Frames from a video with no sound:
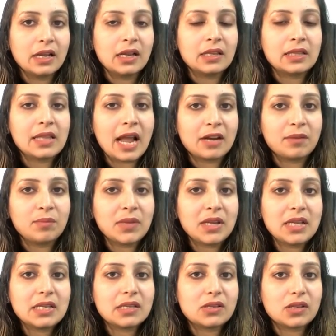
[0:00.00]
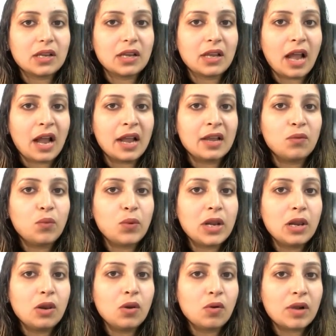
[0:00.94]
That means I will
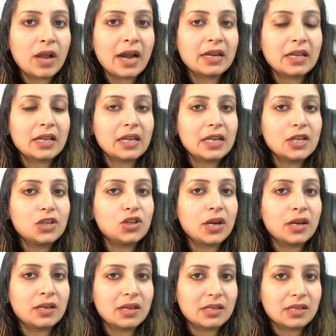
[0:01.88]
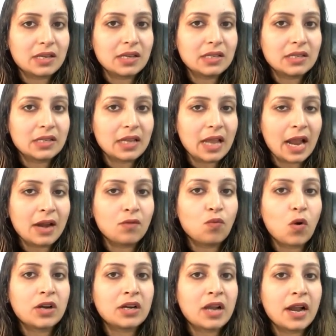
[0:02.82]
look at each indices and
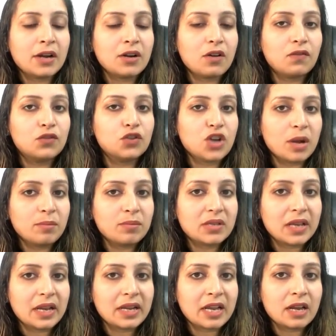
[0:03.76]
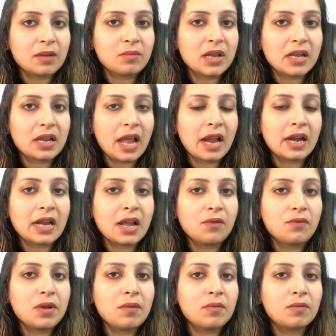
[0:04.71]
what kind of jumps I can make, and I
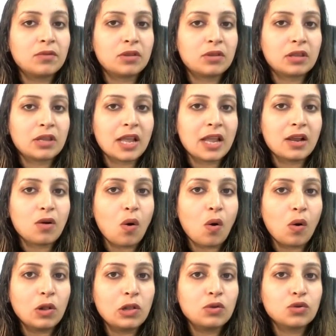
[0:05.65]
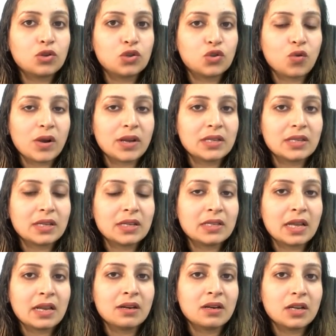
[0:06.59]
will take all those
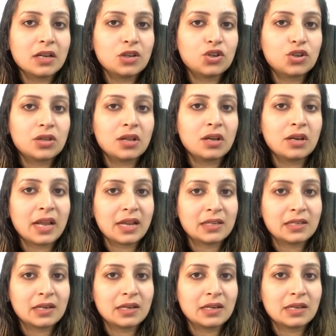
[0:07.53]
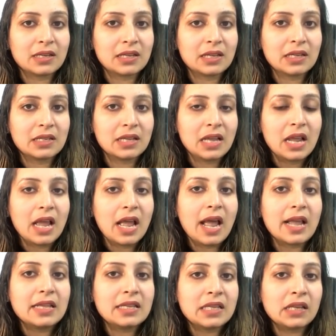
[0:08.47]
choices and reach the next indices
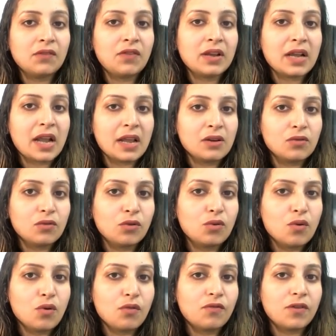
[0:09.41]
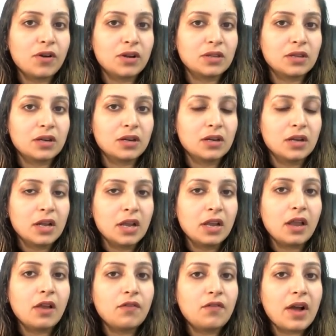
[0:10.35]
and see if I can go further.
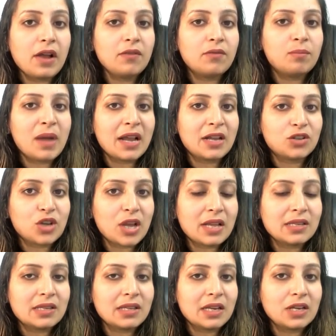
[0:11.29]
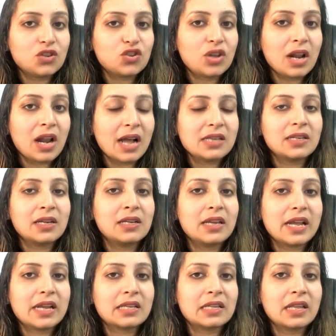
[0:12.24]
If I by chance reach the last
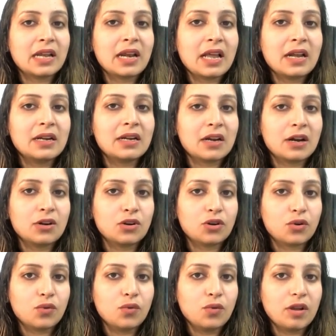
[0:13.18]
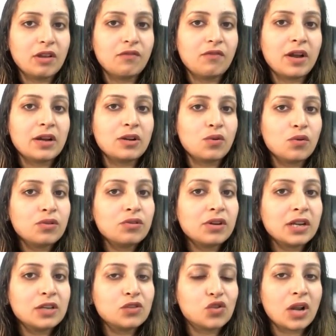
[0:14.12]
index, then I return true. If I don't
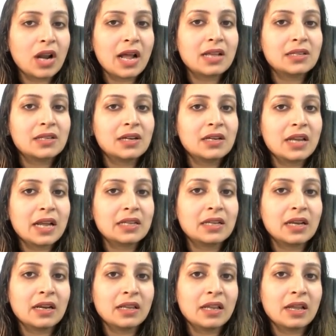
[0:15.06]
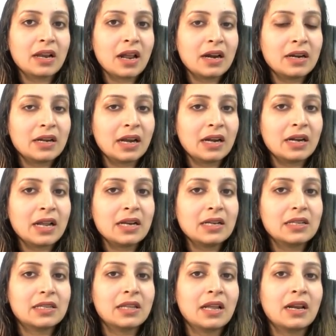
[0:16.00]
reach the last index and there are dead
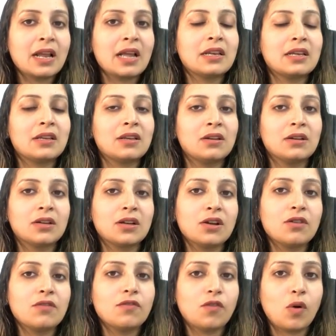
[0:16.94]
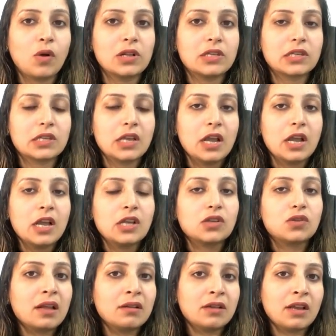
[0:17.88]
ends, then I return false.
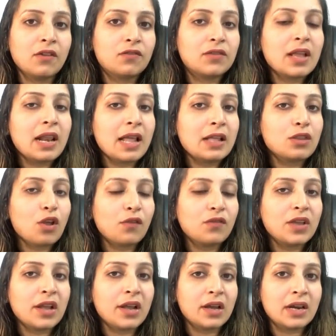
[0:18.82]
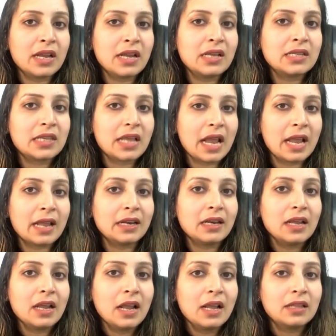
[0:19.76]
So if the length of the array is
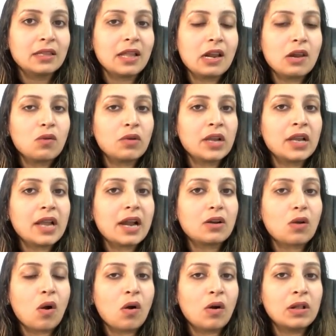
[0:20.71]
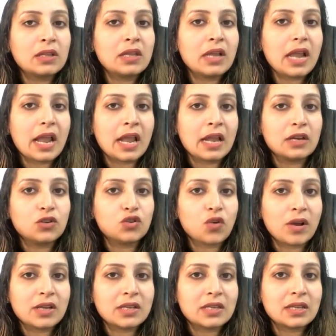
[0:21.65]
n, then looking at all the n
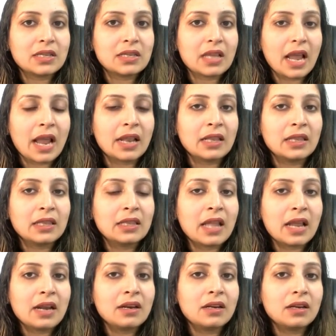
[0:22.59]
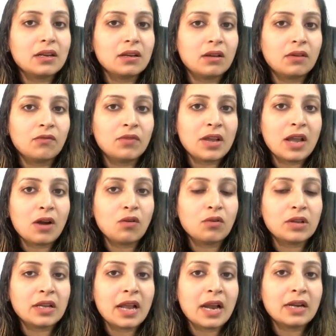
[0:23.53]
choices, and then we are
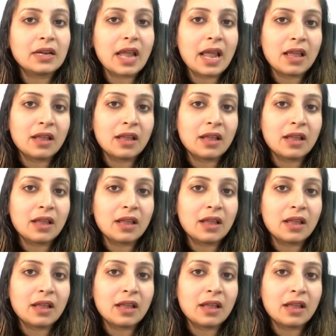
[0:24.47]
looking at